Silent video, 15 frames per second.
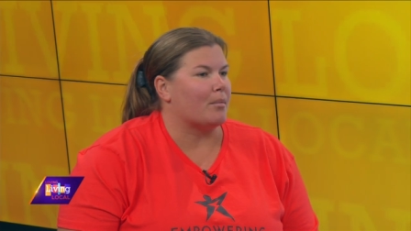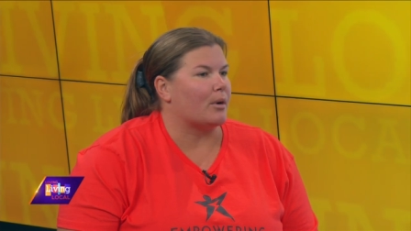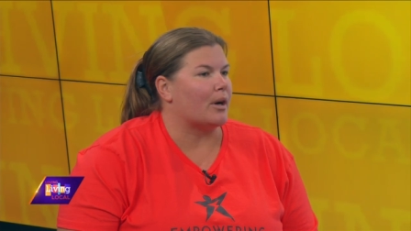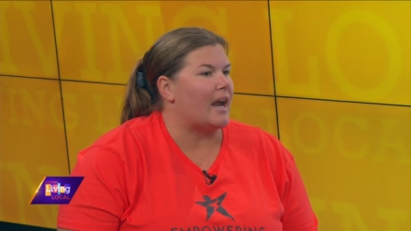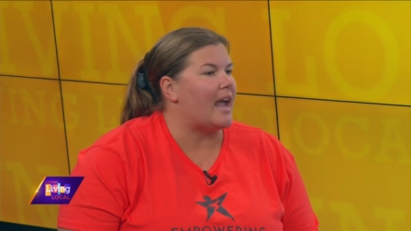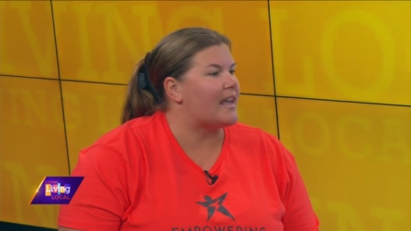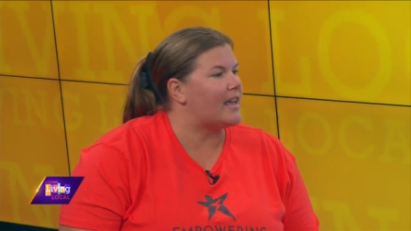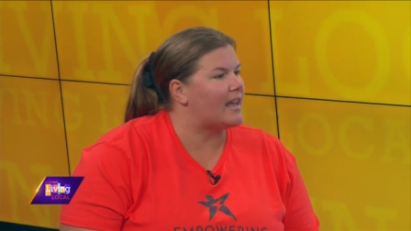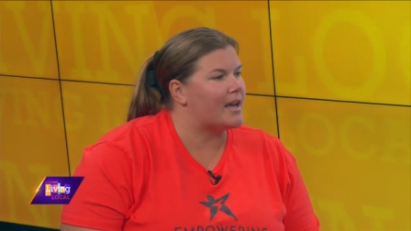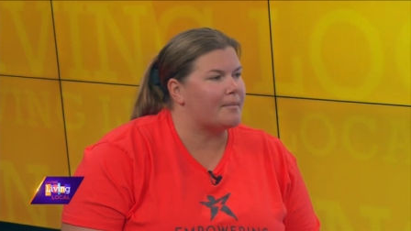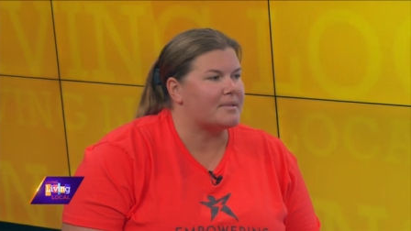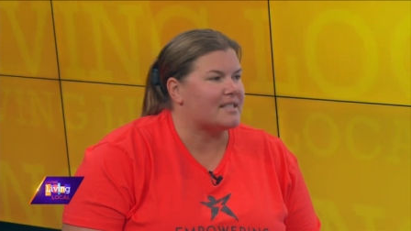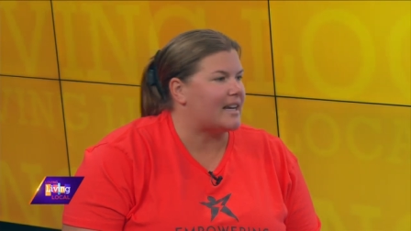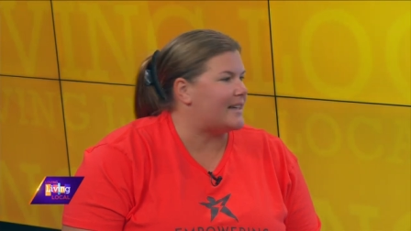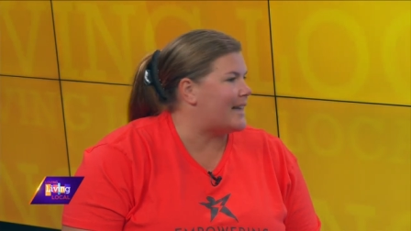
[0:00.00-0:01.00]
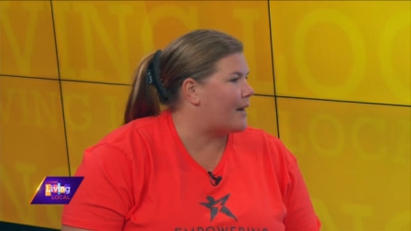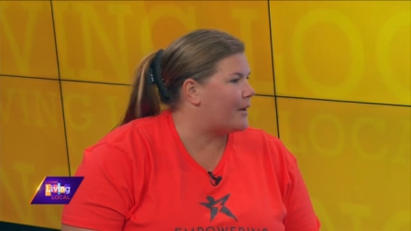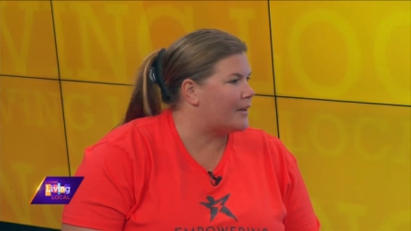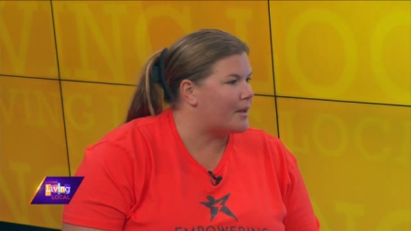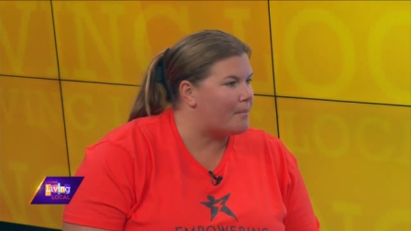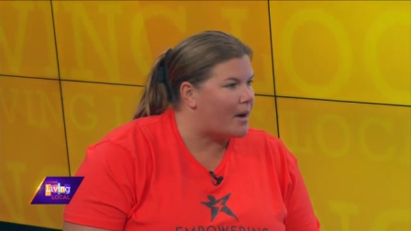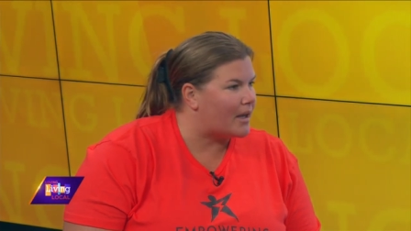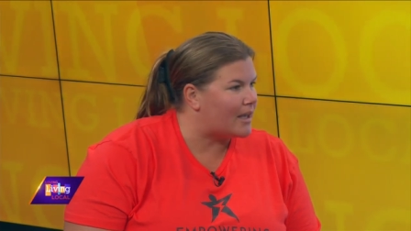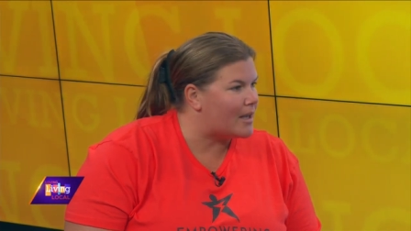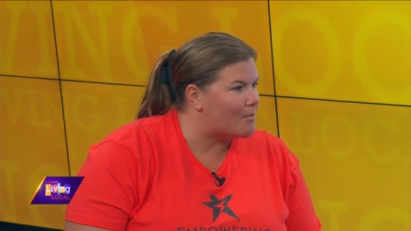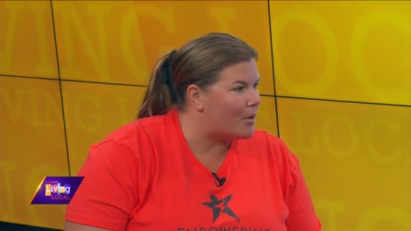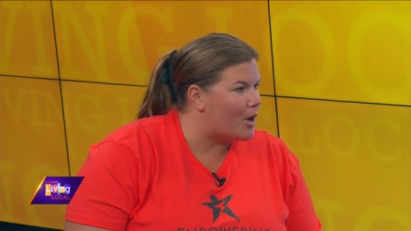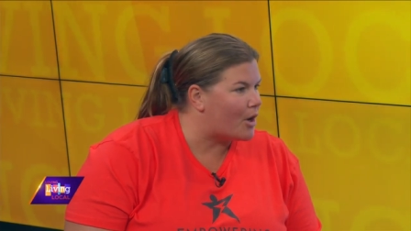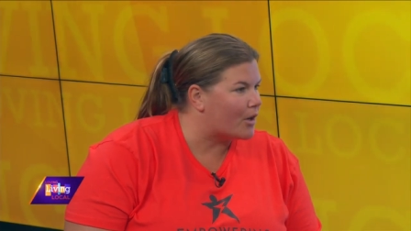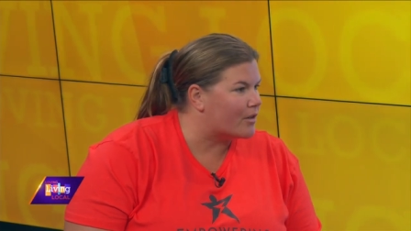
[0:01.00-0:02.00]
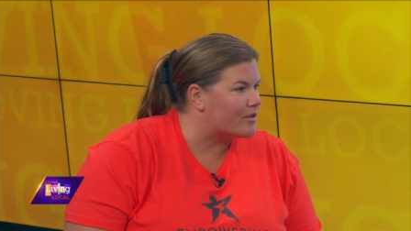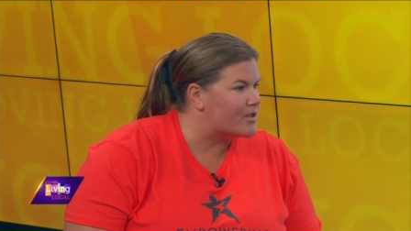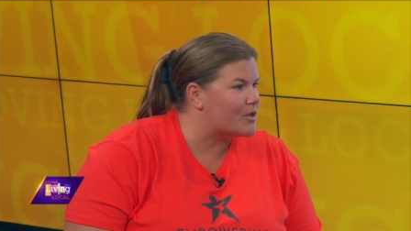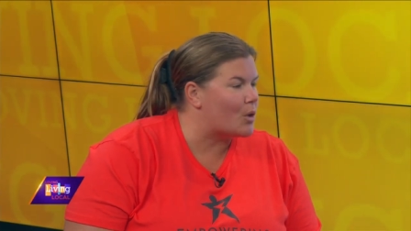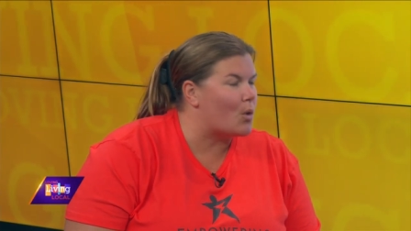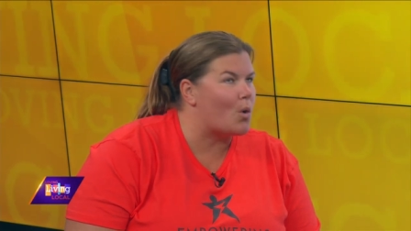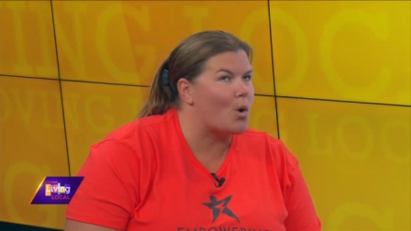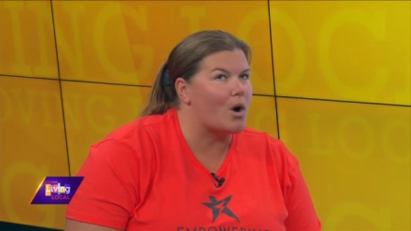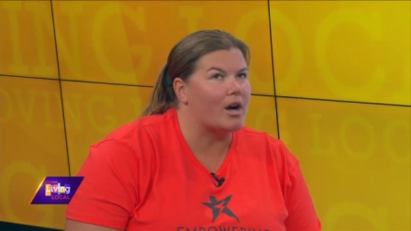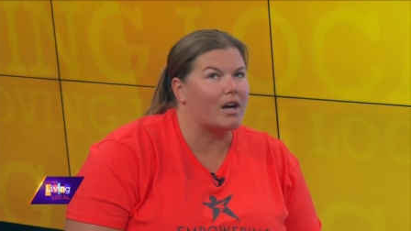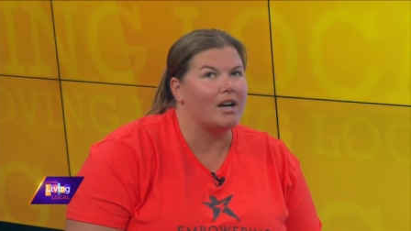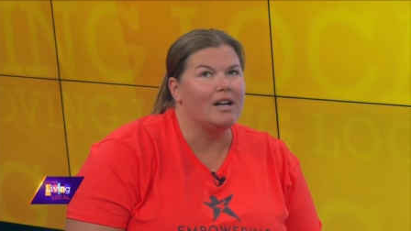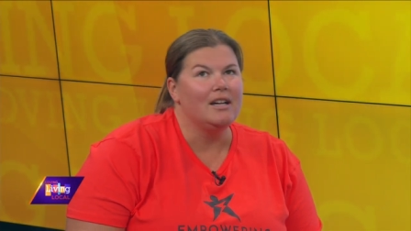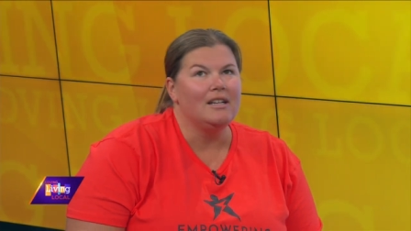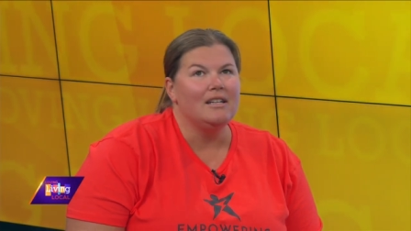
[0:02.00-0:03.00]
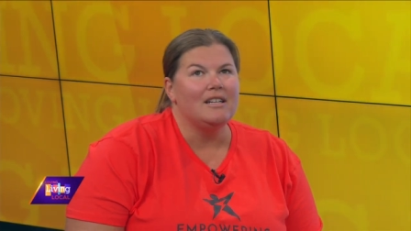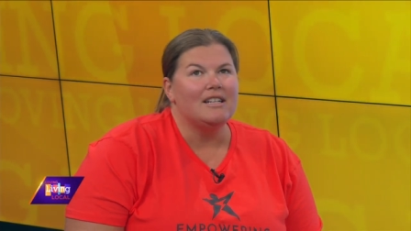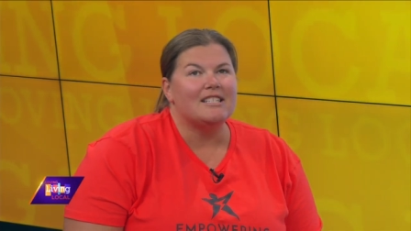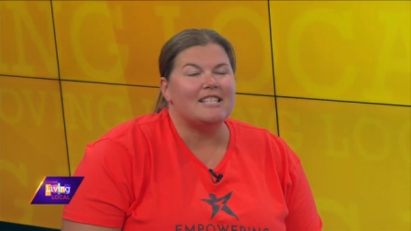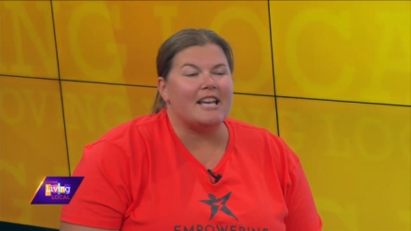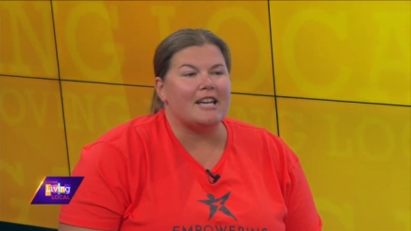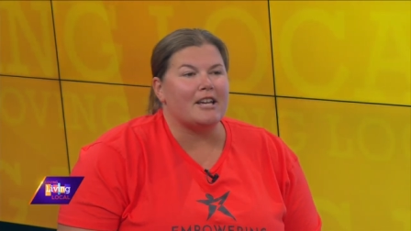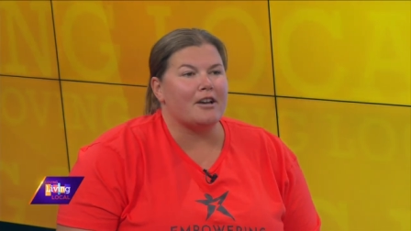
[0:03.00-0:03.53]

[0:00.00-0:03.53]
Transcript: hanging upside down on the monkey bars gotcha. or take a